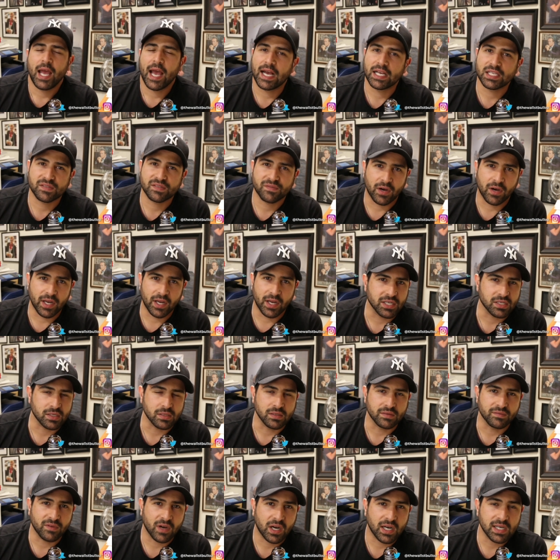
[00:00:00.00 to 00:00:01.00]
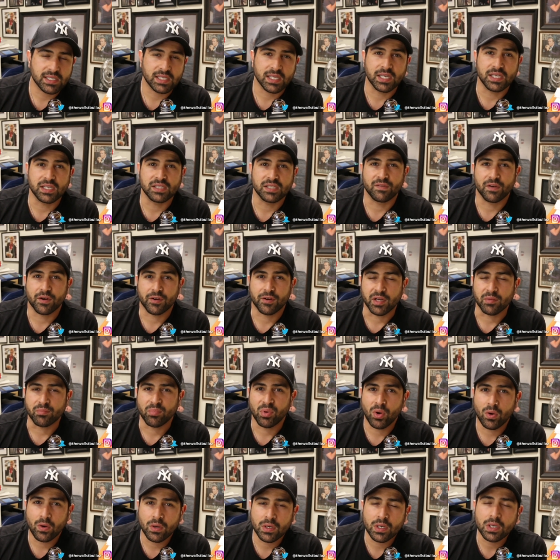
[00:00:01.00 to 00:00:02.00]
as financial advice. It is very
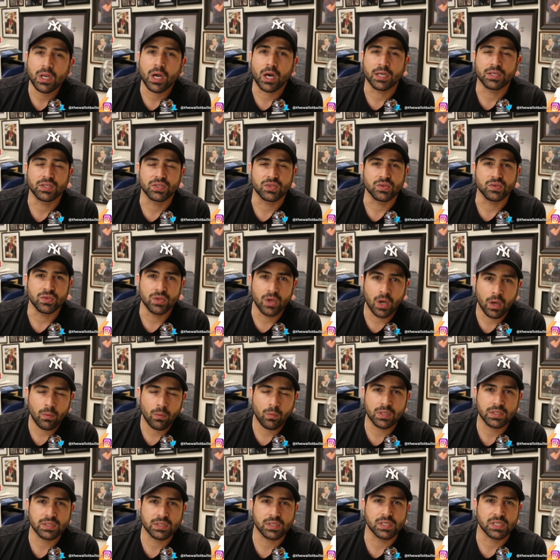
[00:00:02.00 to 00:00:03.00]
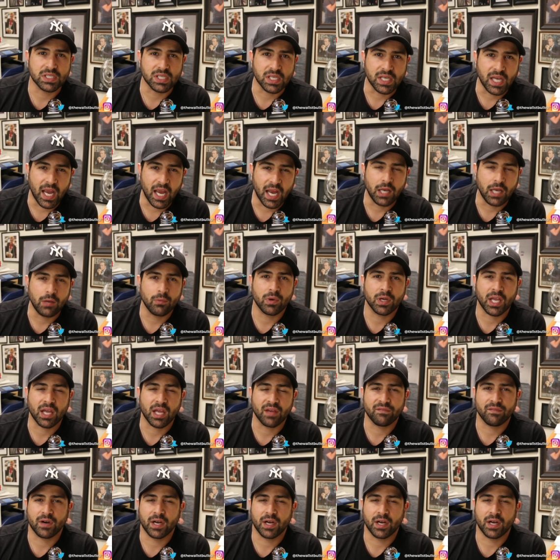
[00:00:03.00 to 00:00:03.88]
important. I do not want to see anyone get